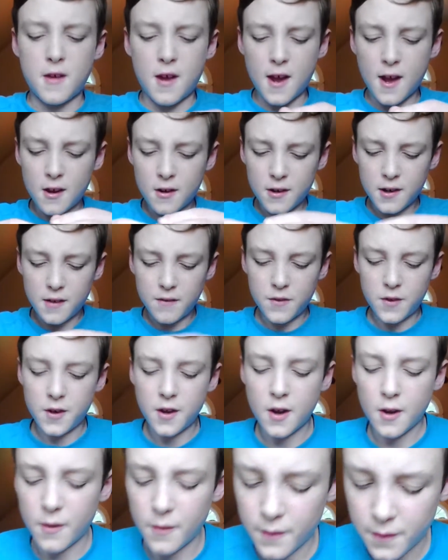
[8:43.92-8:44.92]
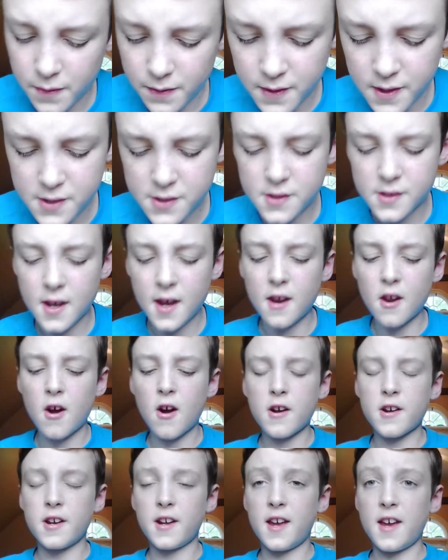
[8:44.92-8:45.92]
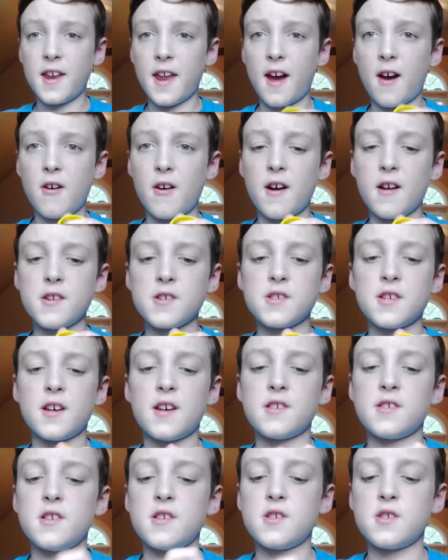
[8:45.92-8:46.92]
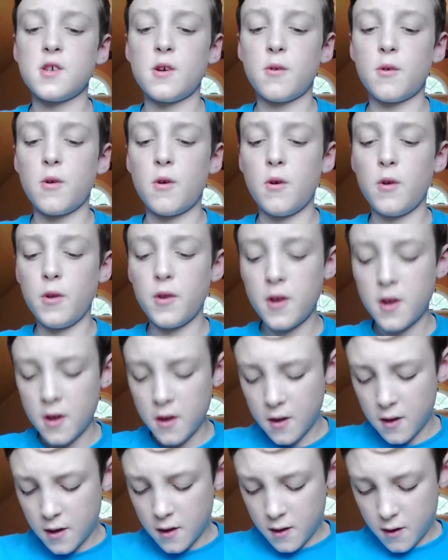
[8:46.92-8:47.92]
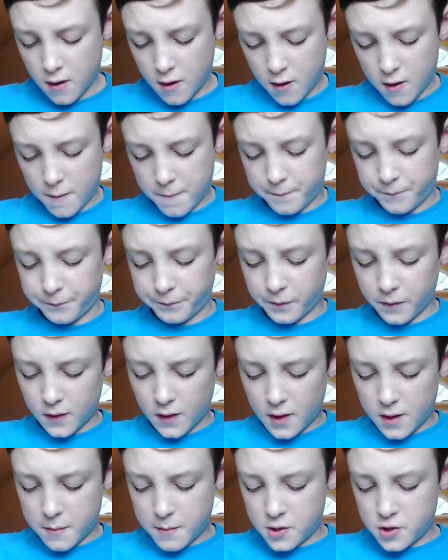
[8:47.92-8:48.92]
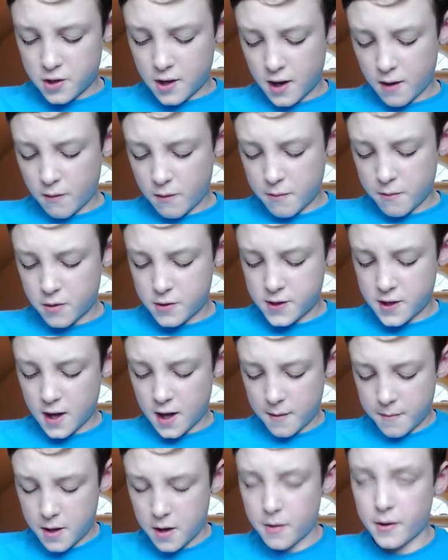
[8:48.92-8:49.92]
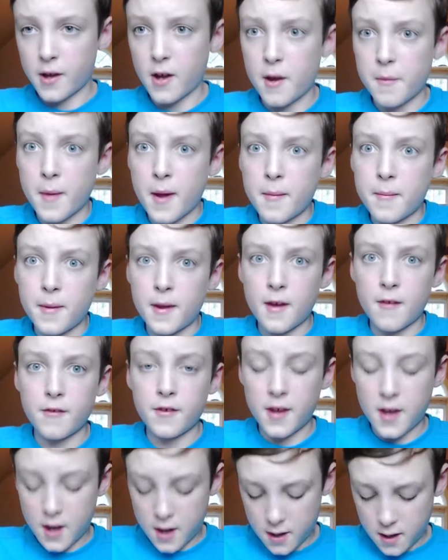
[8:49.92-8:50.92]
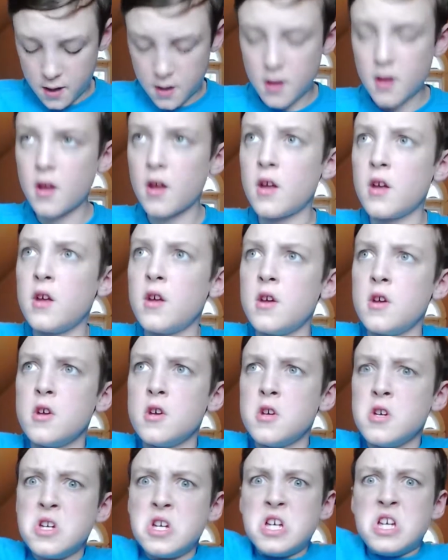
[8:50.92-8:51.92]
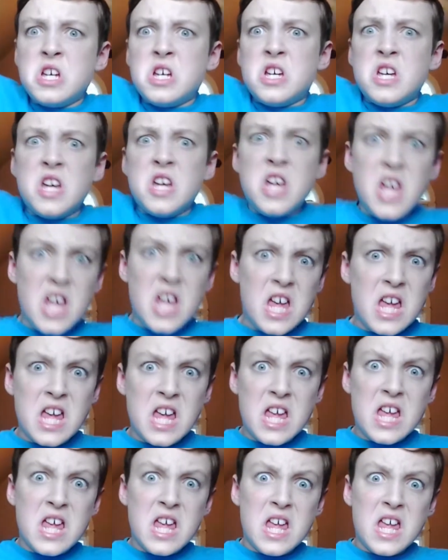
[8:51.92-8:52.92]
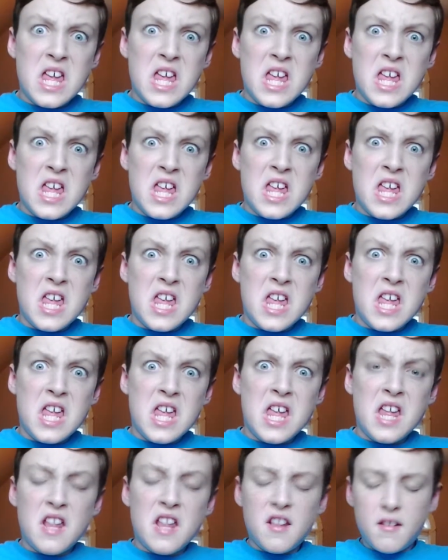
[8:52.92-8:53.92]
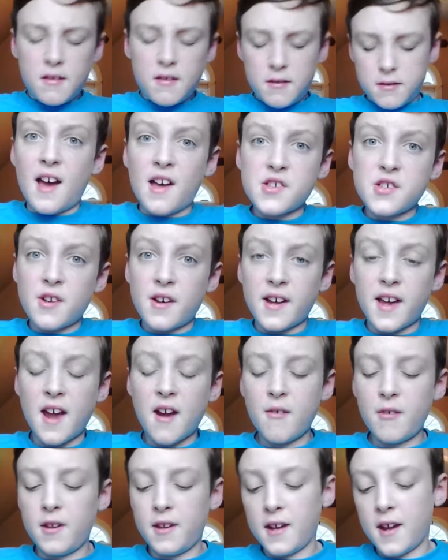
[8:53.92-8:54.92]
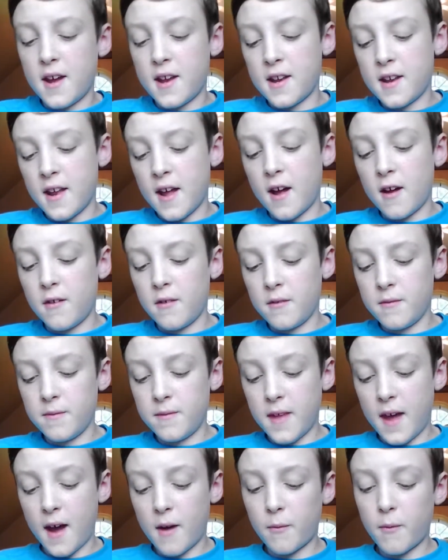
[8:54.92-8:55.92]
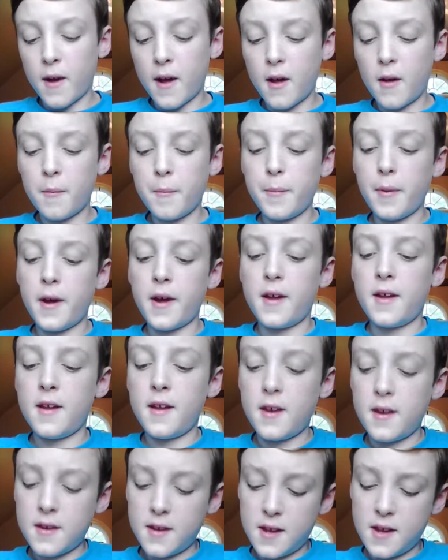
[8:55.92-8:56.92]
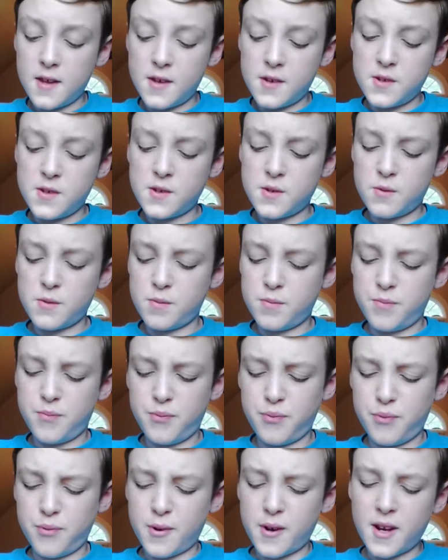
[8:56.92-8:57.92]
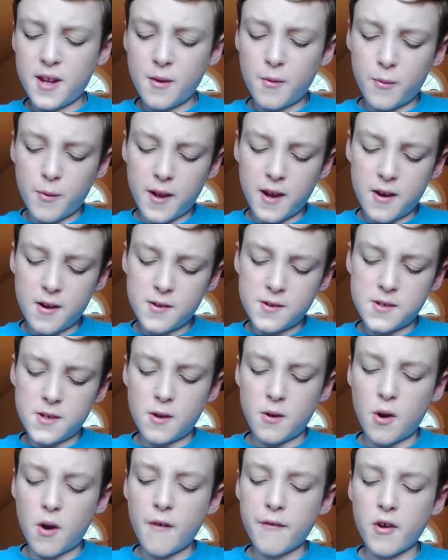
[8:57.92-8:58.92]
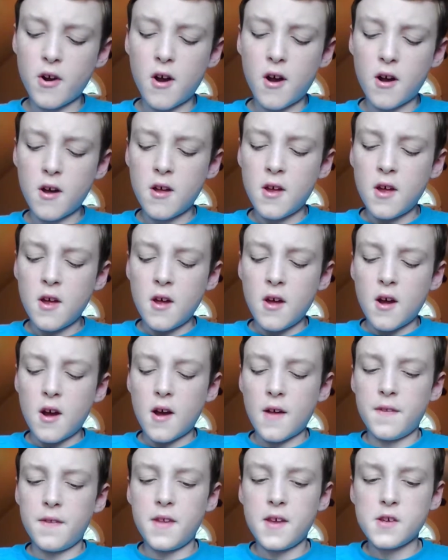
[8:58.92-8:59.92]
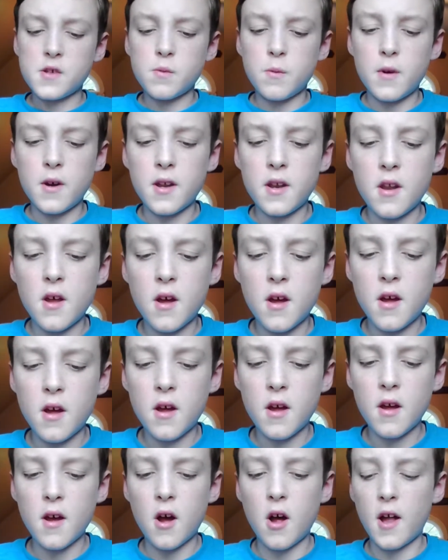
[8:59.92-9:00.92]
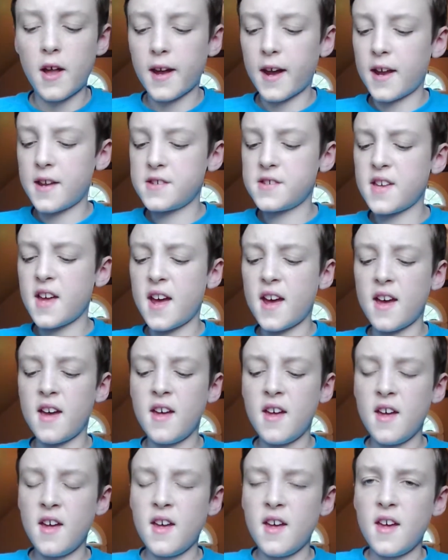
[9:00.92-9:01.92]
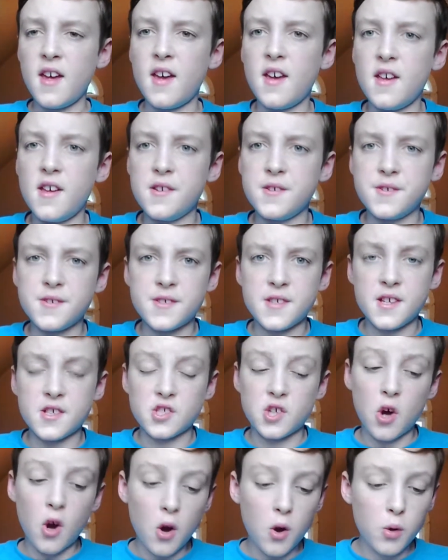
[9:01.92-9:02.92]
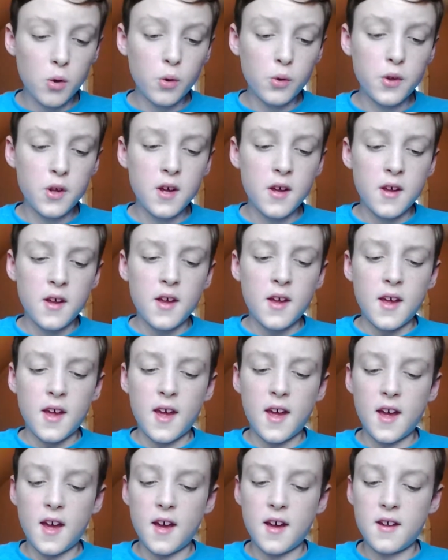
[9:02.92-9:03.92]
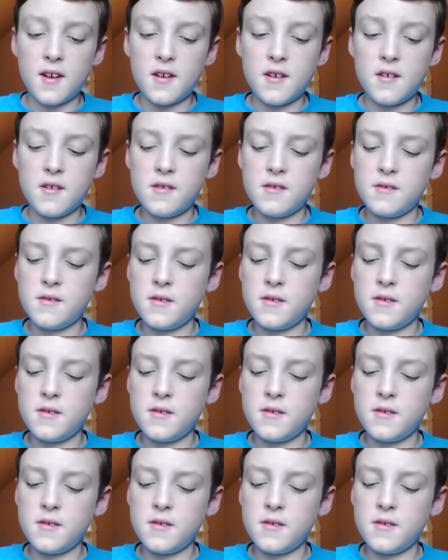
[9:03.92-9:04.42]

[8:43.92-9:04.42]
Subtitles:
I don't even know. This is kind of hard to get out, honestly, because it's so cold. Let me try one more time. Here we go. I might be able to get it. Yeah, so I can't really get it out that well, but it is pretty weird. So overall, on this one, all I gotta say is it's cold and